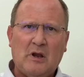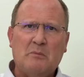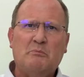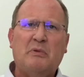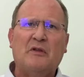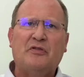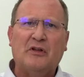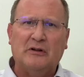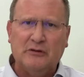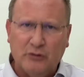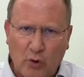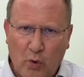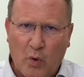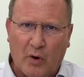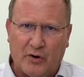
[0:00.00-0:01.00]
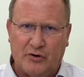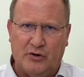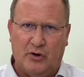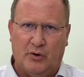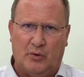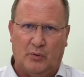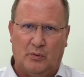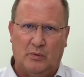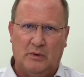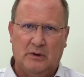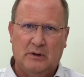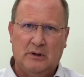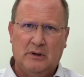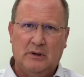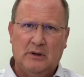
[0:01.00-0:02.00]
But the Lord knew,
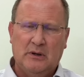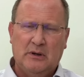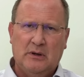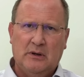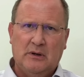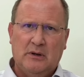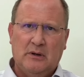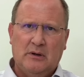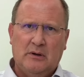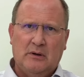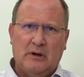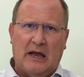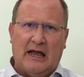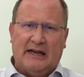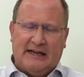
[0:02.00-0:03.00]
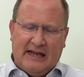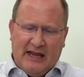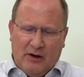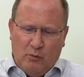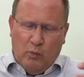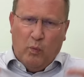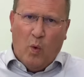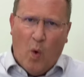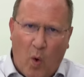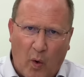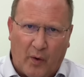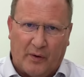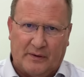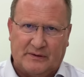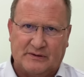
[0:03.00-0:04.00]
and he
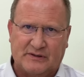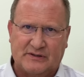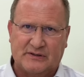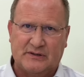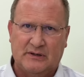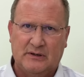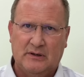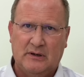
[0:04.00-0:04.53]
warns.